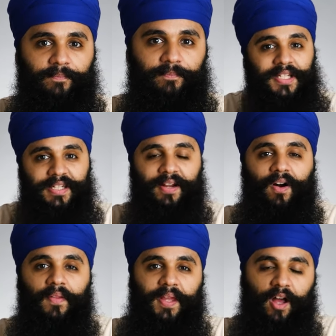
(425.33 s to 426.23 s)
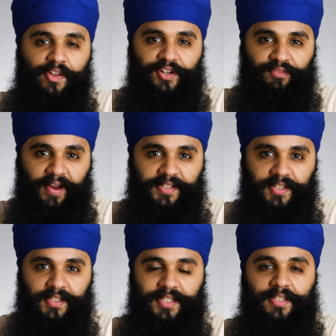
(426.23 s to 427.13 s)
Now, just like all the other
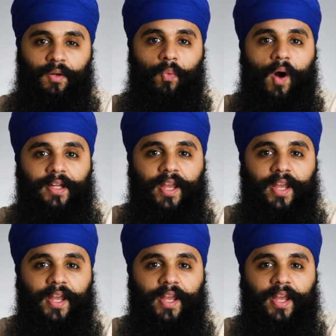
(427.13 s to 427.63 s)
devices, this is a 1